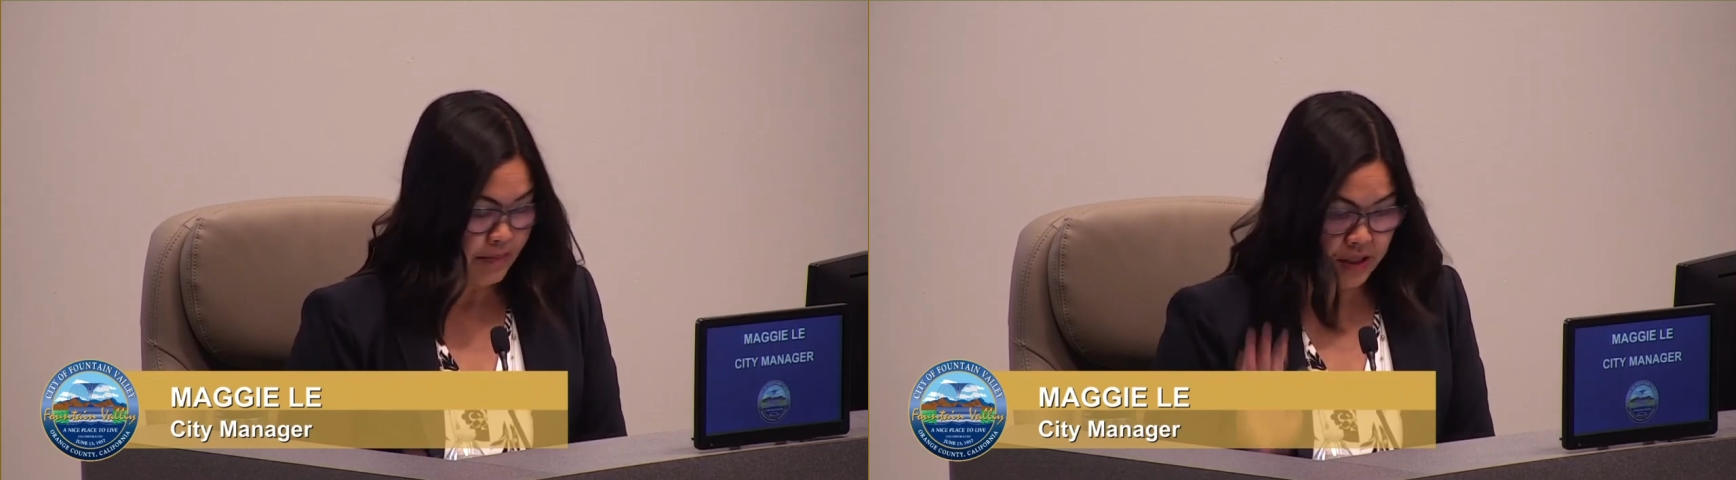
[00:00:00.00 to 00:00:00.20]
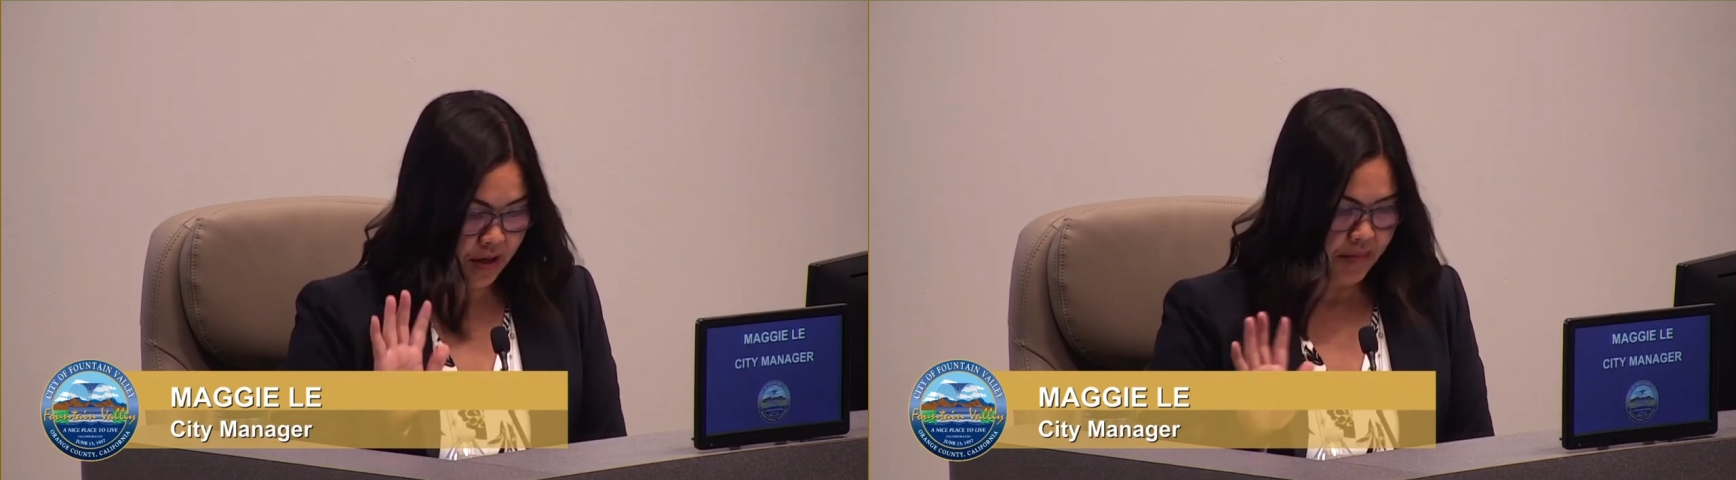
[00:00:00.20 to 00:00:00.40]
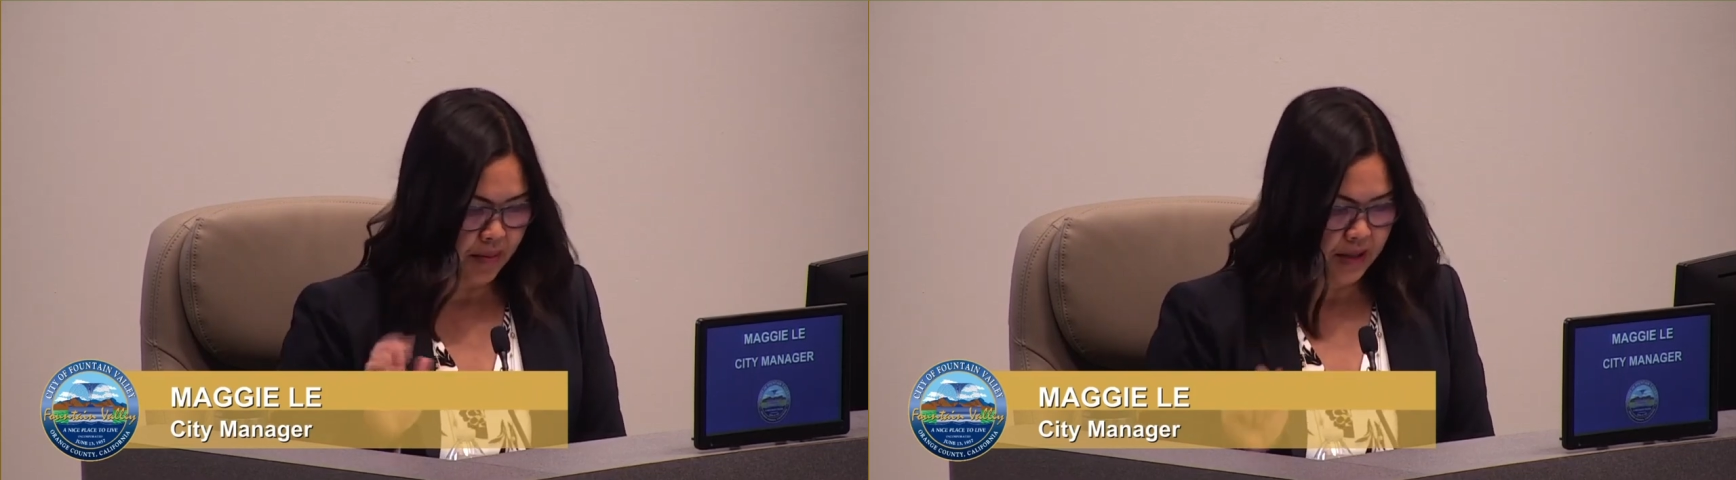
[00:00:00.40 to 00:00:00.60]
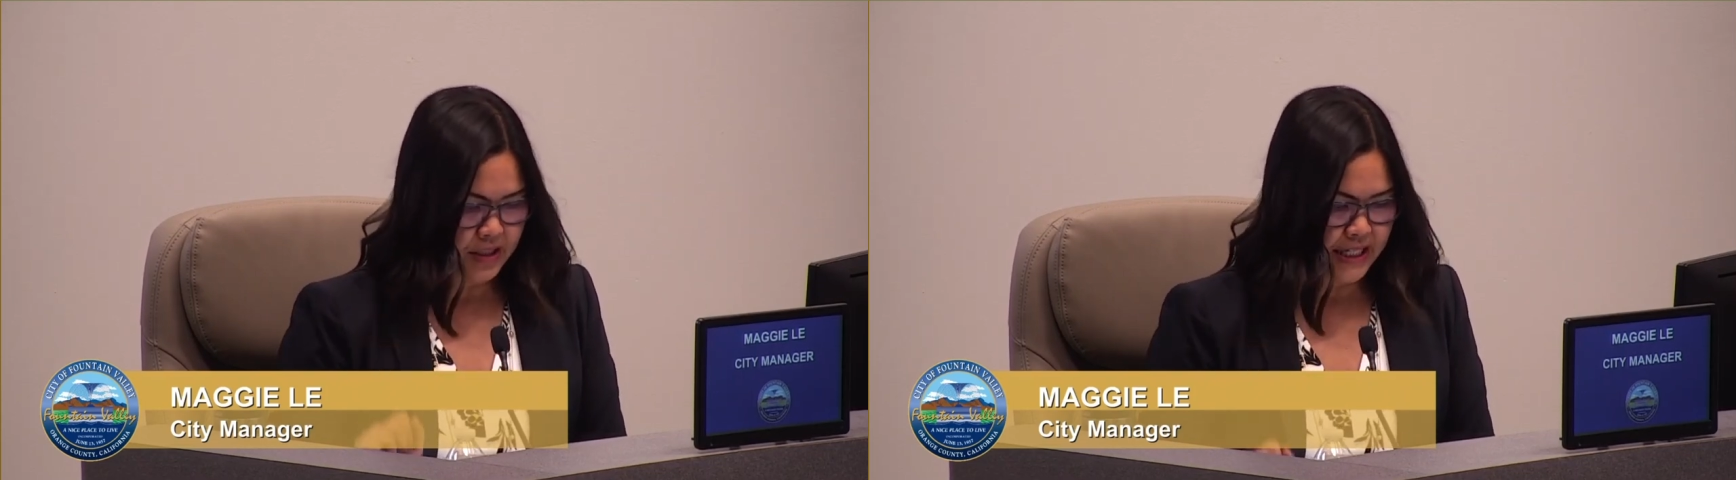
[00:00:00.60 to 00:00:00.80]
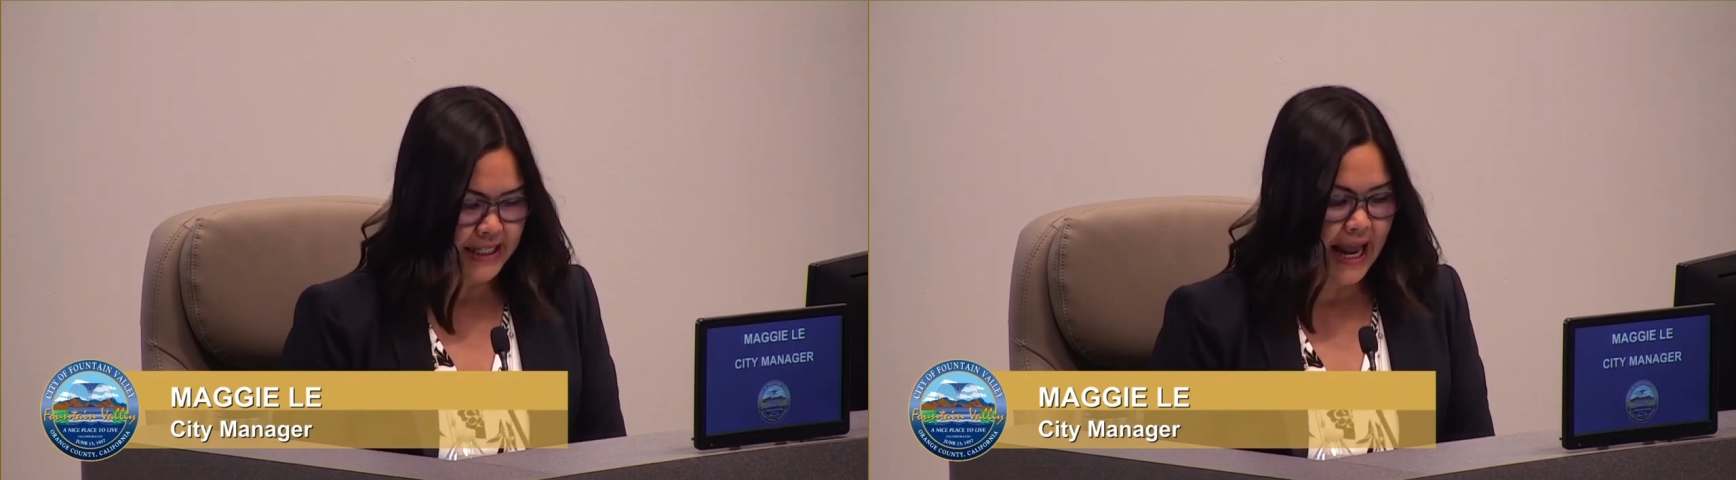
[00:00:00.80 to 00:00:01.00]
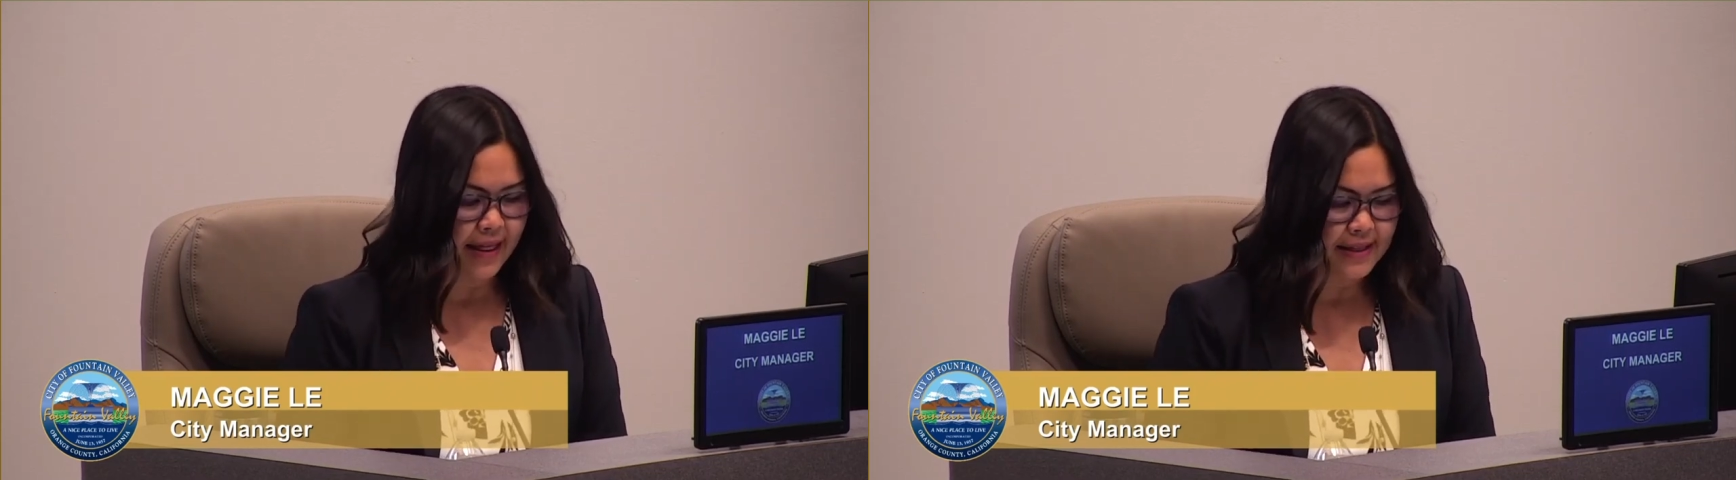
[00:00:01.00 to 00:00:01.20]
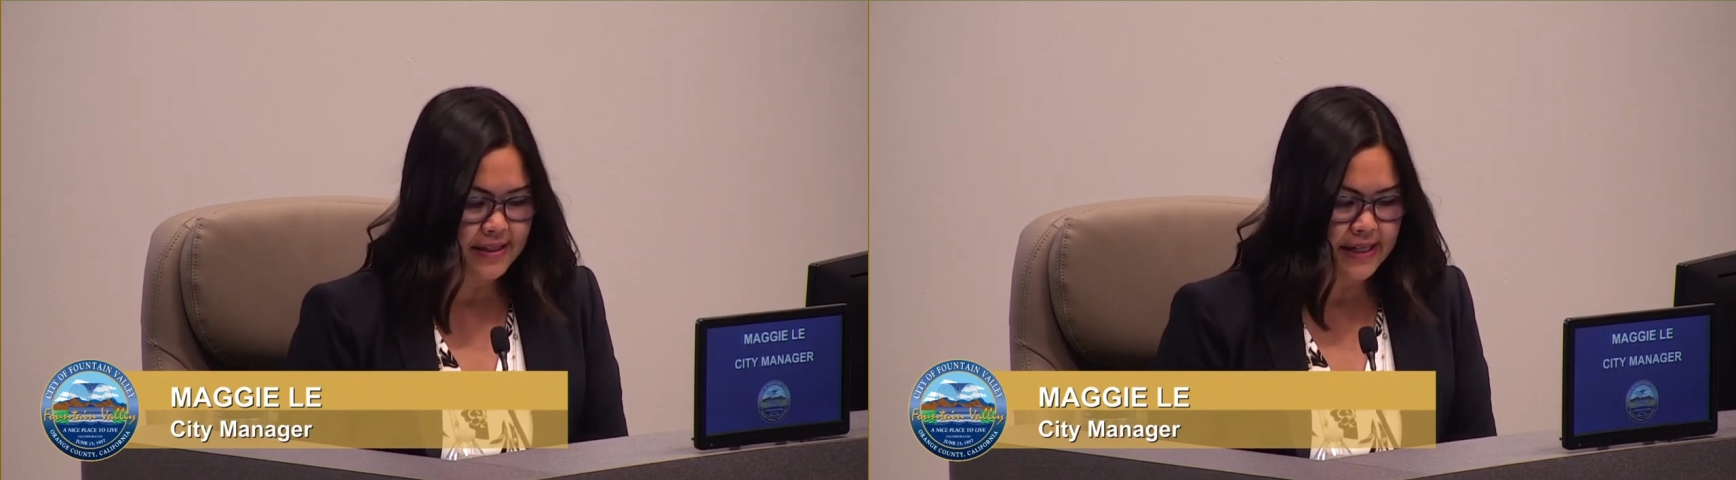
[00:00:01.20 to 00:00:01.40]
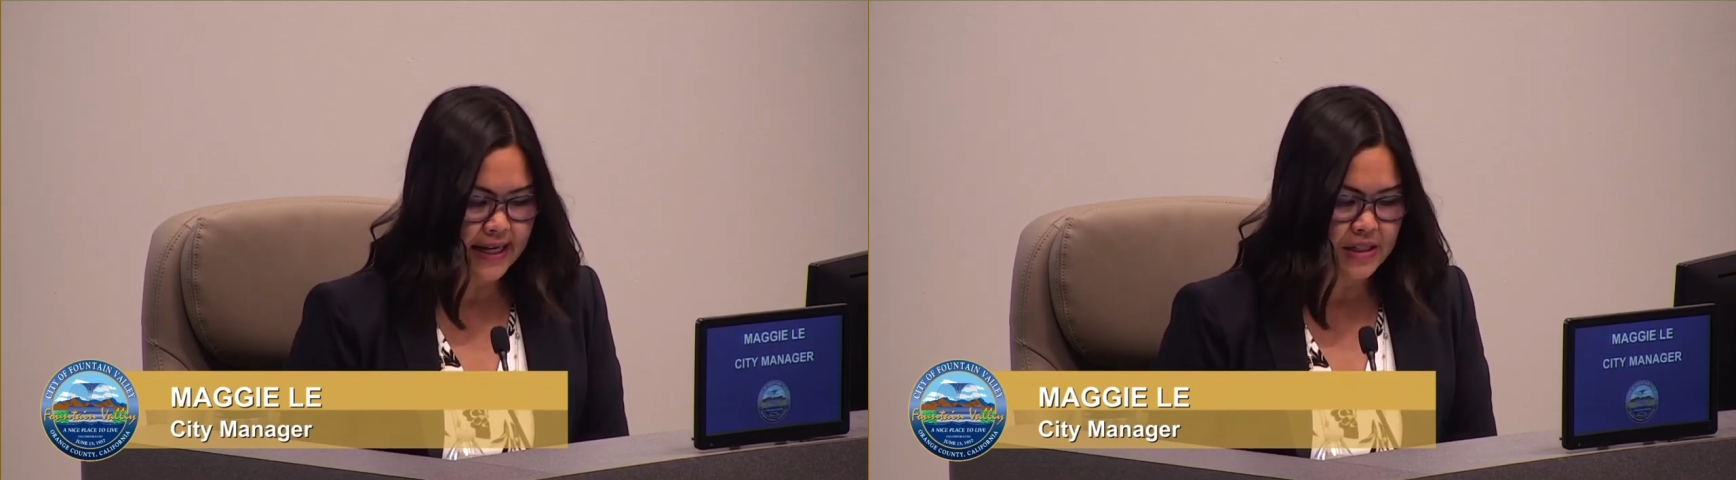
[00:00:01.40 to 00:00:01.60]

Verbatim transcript: I'm sorry, I apologize, Ellis